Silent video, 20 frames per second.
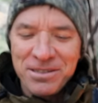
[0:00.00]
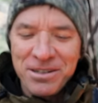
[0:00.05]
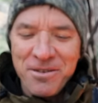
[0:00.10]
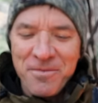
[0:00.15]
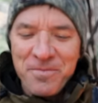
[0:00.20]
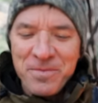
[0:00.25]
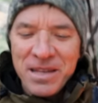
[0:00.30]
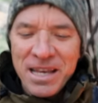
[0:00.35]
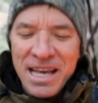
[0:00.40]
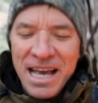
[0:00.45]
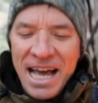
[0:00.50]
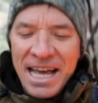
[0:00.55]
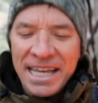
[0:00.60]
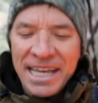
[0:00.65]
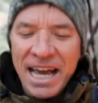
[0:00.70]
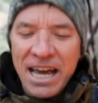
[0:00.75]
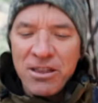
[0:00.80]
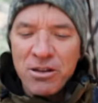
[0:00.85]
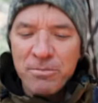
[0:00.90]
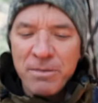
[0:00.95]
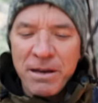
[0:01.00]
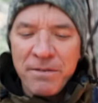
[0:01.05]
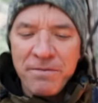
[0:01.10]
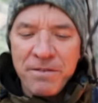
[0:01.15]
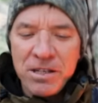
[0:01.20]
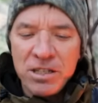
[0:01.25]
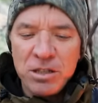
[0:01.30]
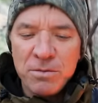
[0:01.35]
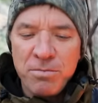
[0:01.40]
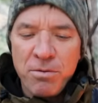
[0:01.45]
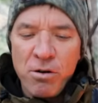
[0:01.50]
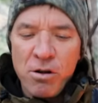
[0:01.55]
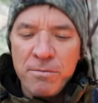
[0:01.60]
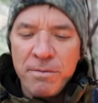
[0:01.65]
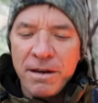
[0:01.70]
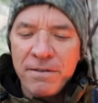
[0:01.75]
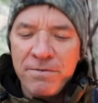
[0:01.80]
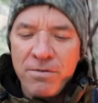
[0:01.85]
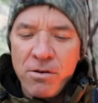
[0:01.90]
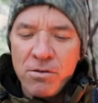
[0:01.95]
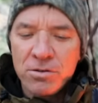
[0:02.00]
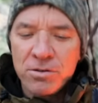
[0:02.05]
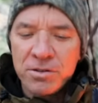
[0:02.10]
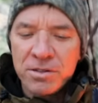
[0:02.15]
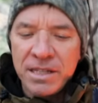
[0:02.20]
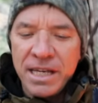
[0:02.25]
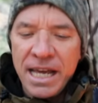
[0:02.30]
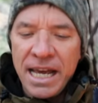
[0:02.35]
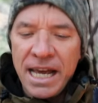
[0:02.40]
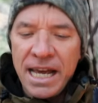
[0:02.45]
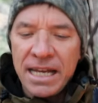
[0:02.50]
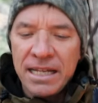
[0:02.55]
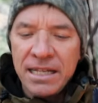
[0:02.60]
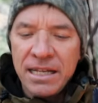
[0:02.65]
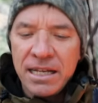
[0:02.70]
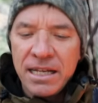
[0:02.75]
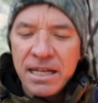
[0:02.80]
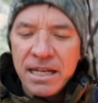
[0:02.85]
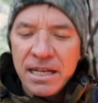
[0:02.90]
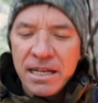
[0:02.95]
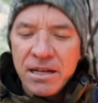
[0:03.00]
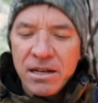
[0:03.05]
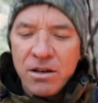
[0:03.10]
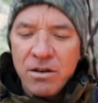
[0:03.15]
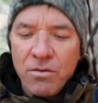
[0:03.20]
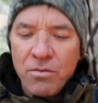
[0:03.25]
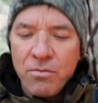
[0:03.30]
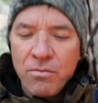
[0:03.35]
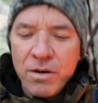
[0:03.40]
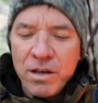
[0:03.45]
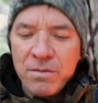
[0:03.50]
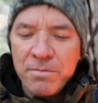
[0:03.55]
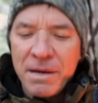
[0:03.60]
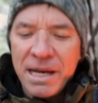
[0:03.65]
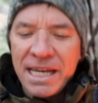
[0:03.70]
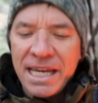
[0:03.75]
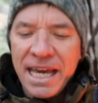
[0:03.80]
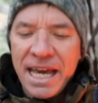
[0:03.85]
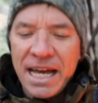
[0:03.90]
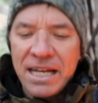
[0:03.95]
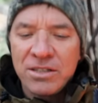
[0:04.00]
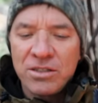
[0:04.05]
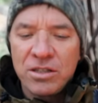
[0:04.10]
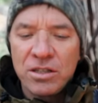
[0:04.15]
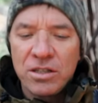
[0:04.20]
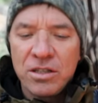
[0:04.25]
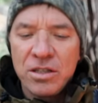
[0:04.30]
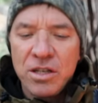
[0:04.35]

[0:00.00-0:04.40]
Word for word: So I gathered my fishing pole, my Folgers can, with my catch.